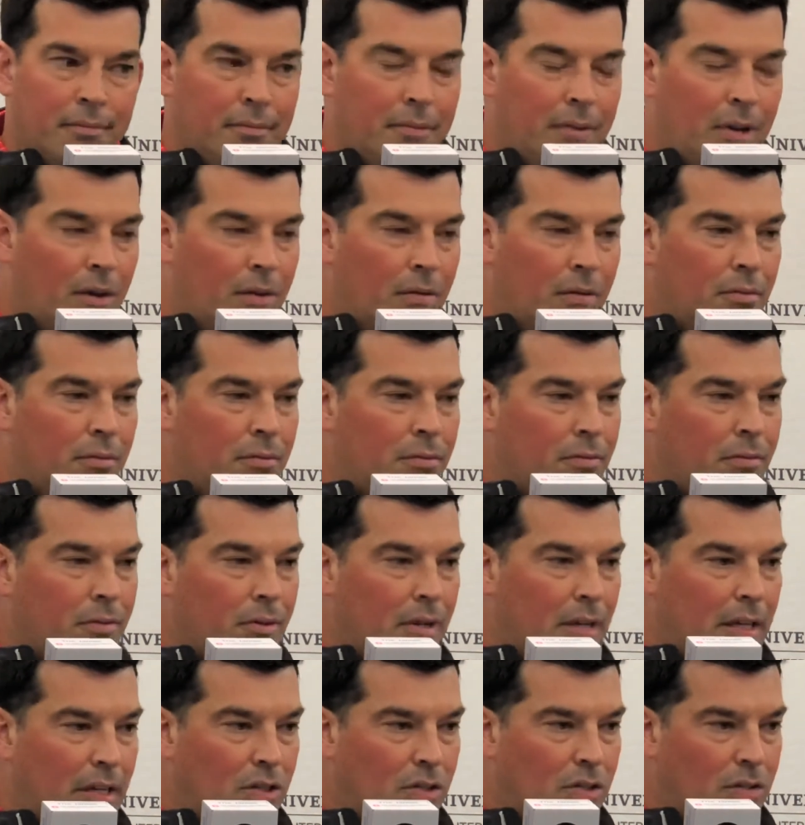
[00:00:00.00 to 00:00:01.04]
you know,
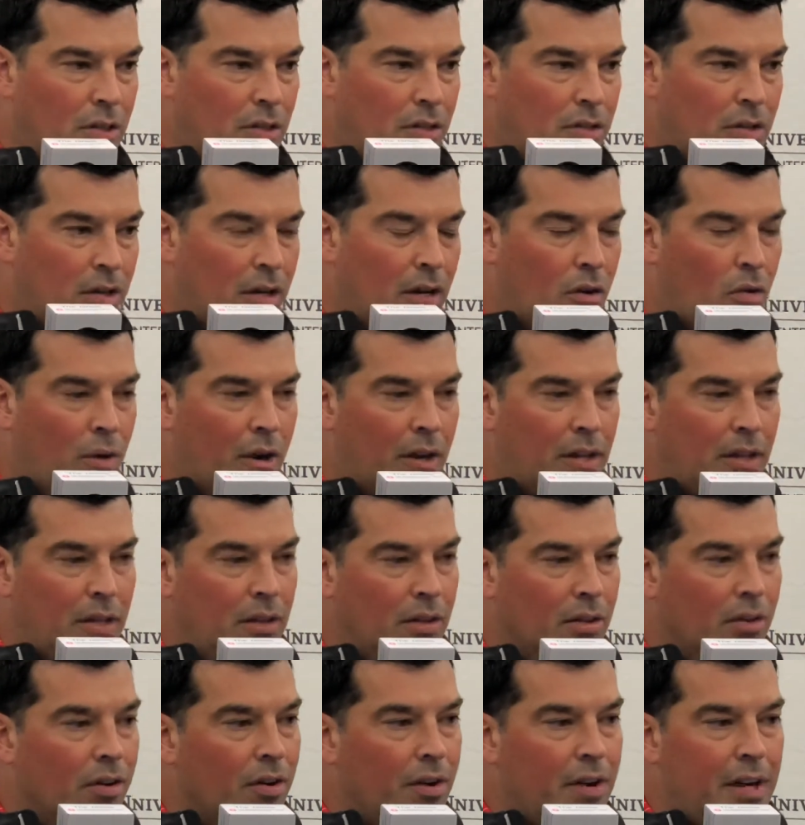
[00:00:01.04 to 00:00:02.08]
he's going to quickly
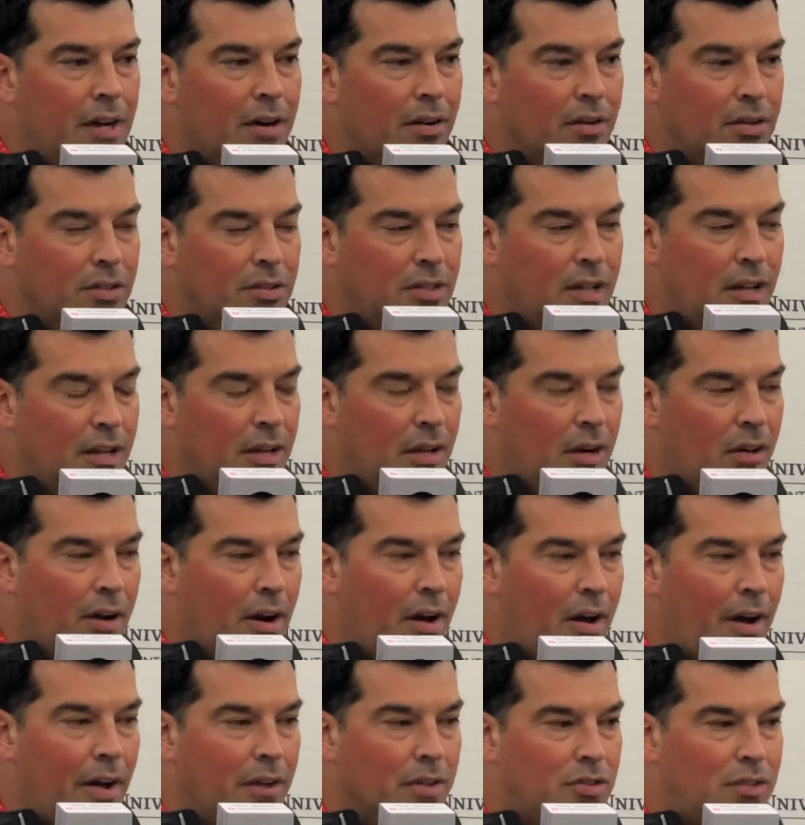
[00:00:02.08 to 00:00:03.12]
learn here is that, you know,
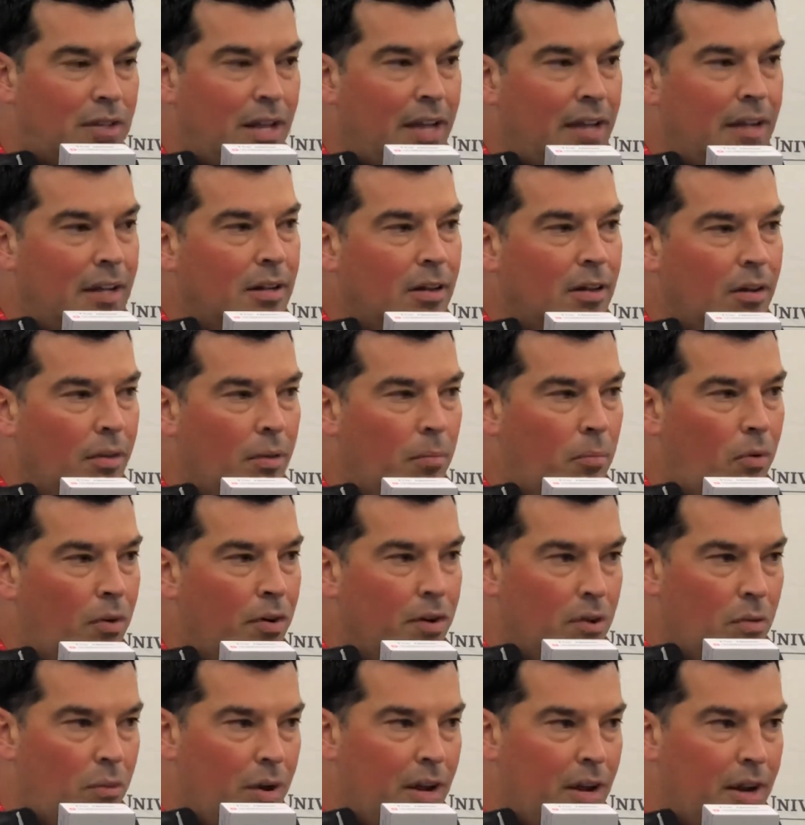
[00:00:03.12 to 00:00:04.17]
at Ohio State, you know, the more
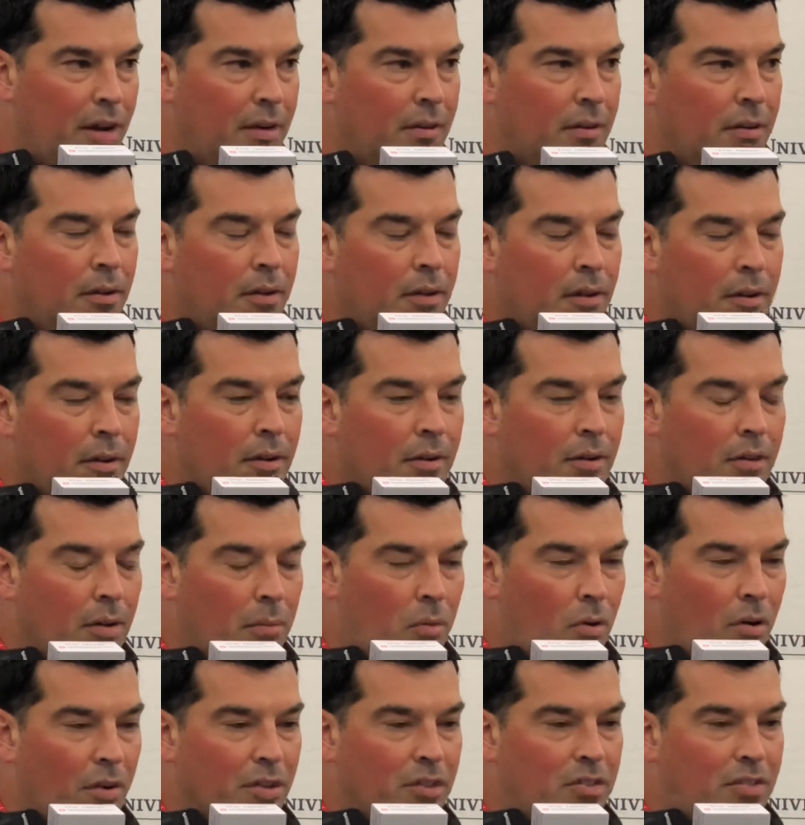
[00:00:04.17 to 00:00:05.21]
you win, the
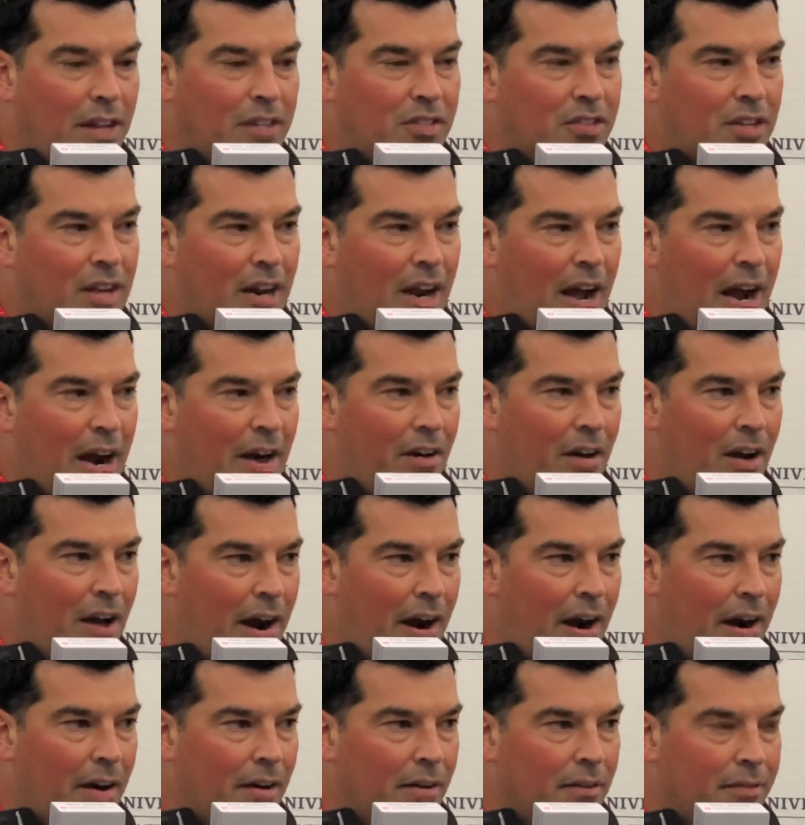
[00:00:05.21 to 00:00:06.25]
more the stakes get higher and
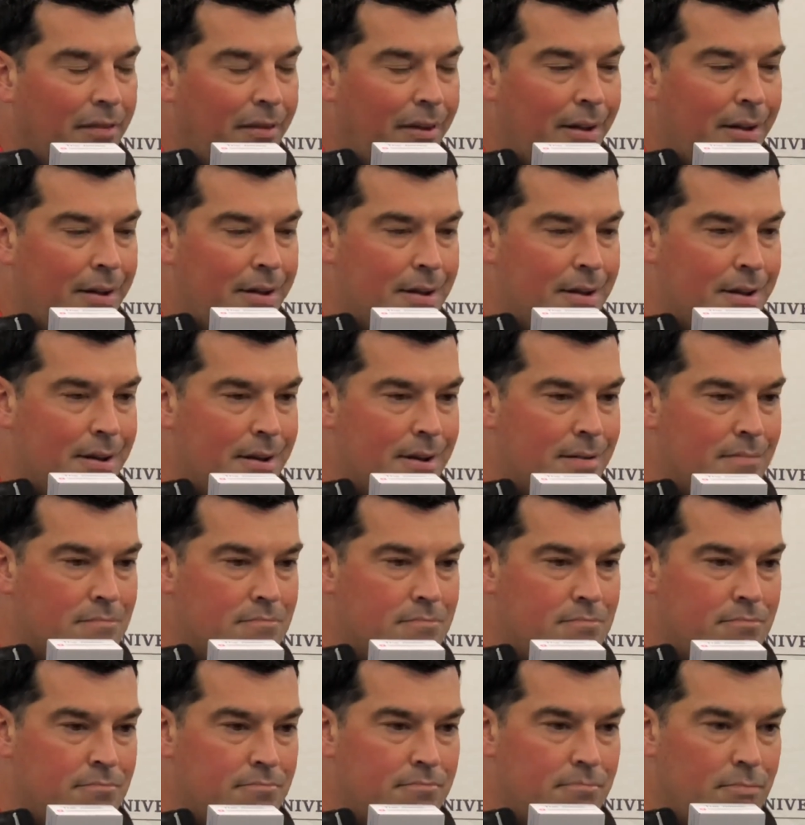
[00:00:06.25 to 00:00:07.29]
higher, and
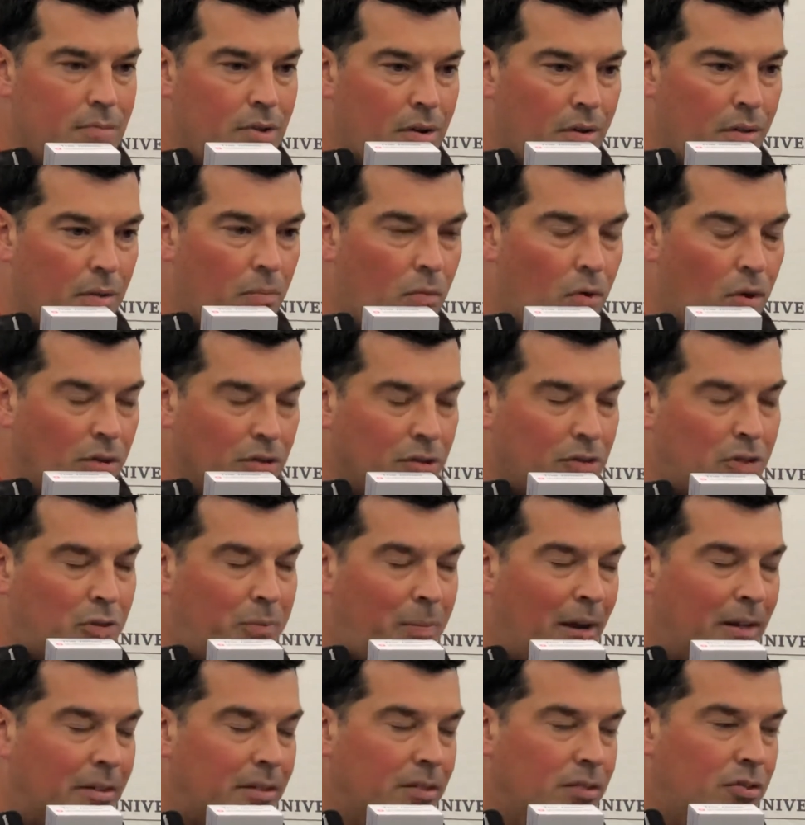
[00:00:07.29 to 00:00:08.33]
you know, the more is
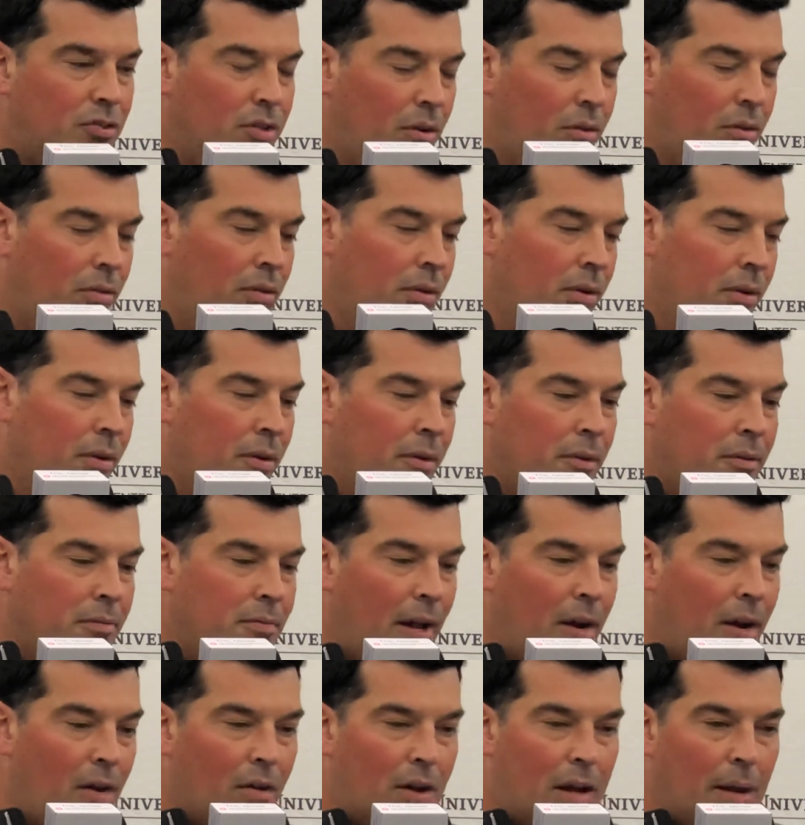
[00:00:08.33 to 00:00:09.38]
expected. So
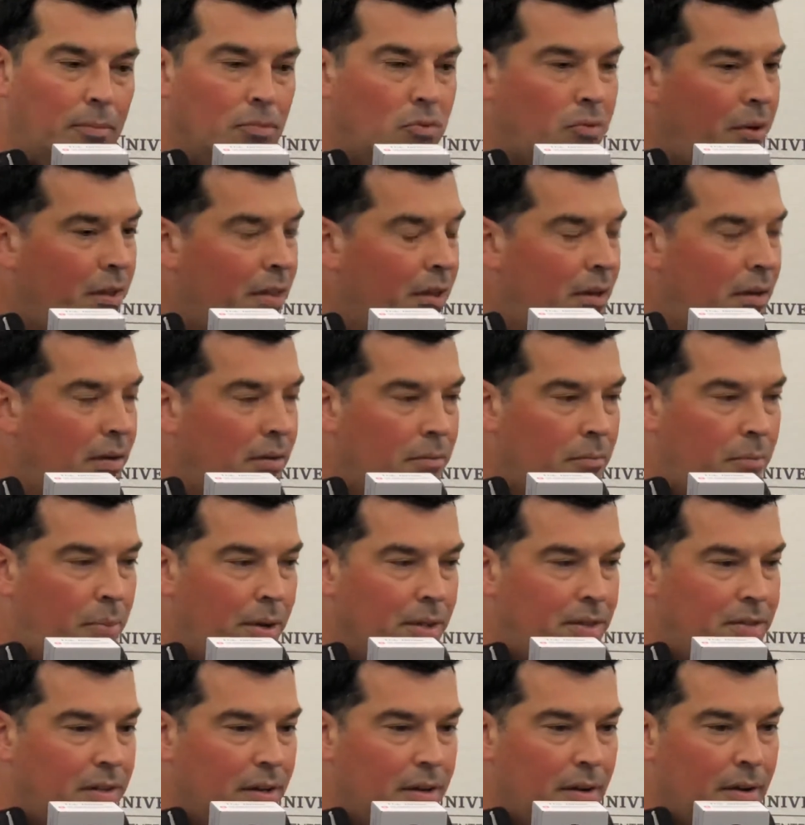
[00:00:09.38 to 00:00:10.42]
that all comes with it.
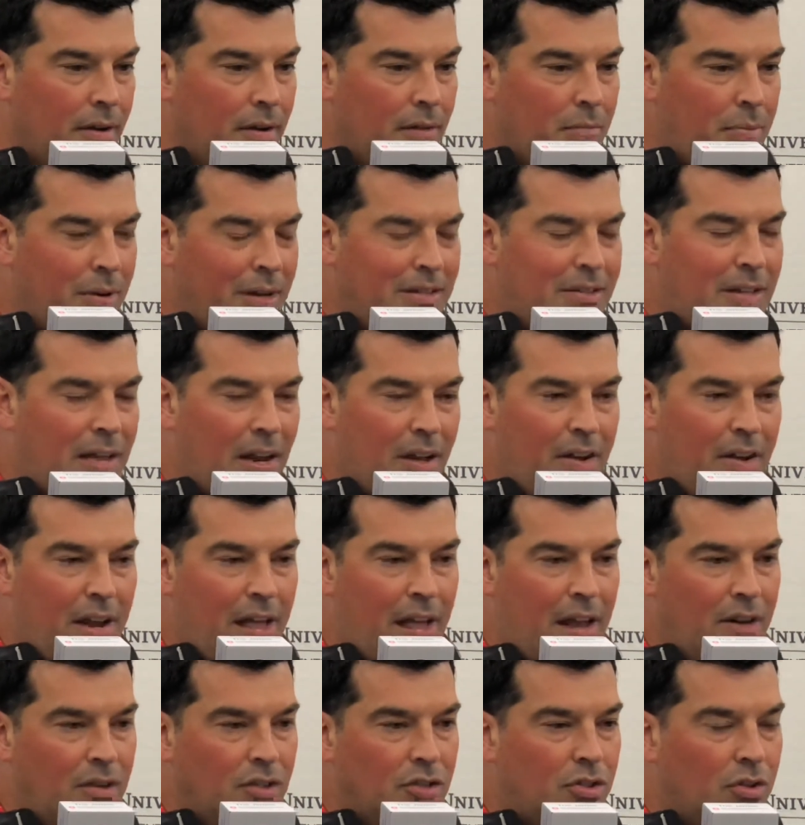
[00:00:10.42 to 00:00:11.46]
But he's got a good
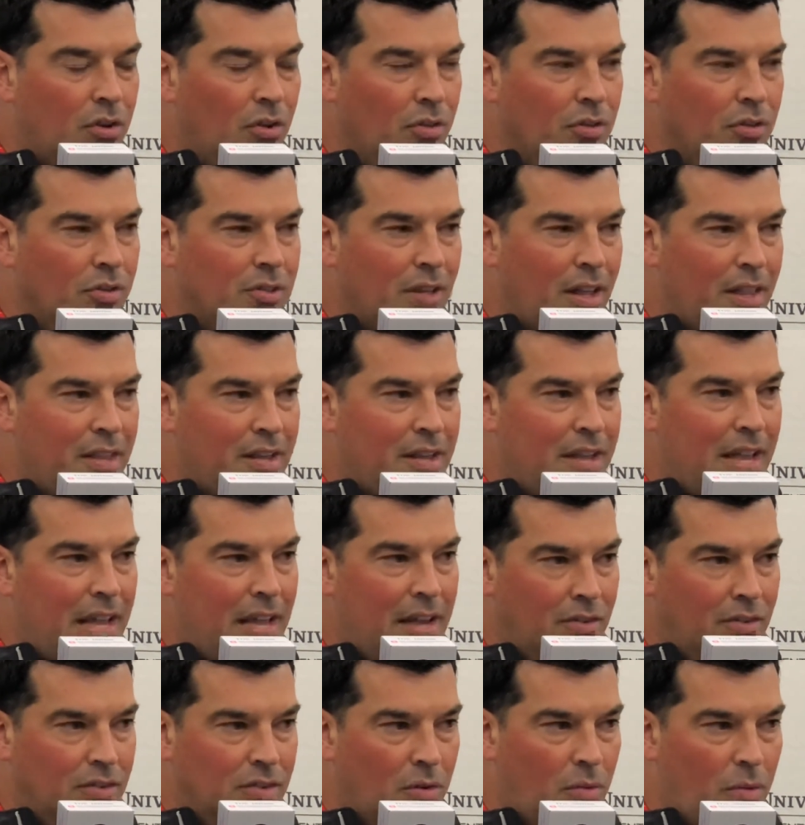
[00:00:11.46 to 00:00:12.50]
head and shoulders. I think he
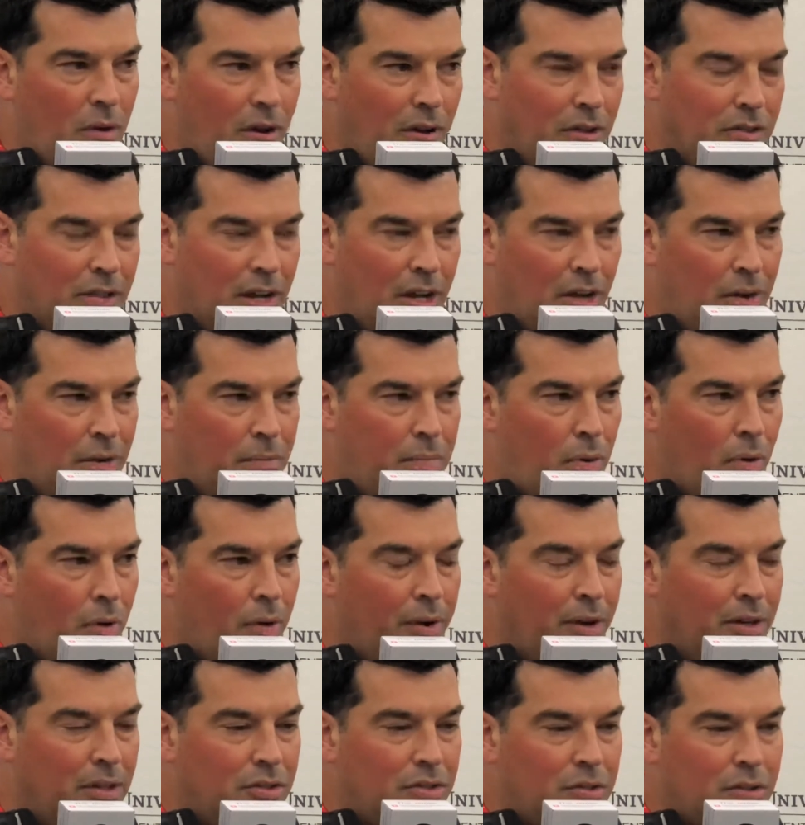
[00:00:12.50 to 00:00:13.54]
handles it well. He's got good
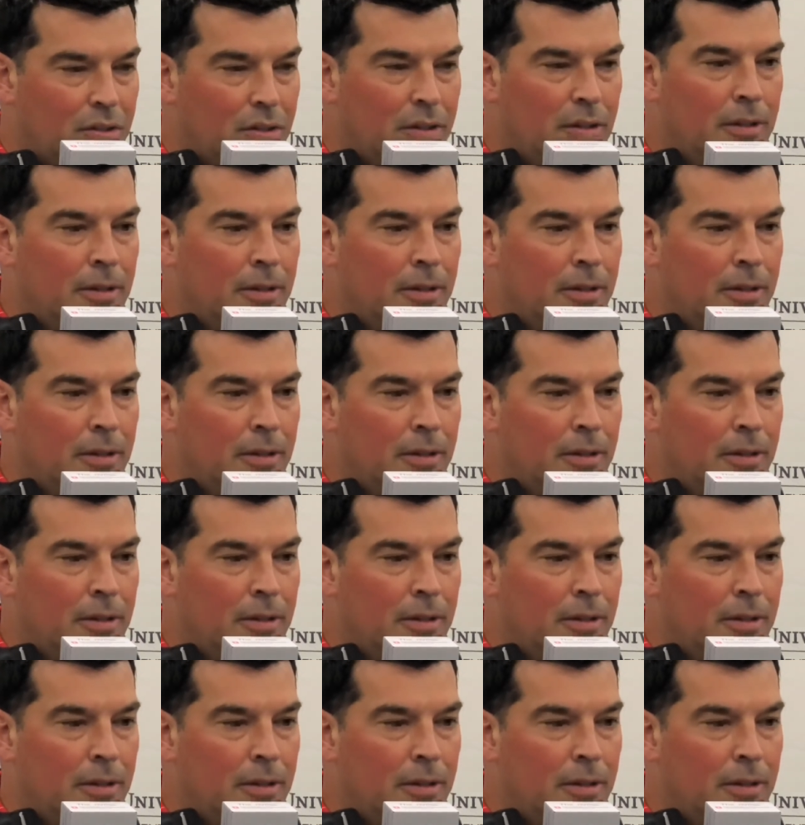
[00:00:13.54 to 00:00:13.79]
poise,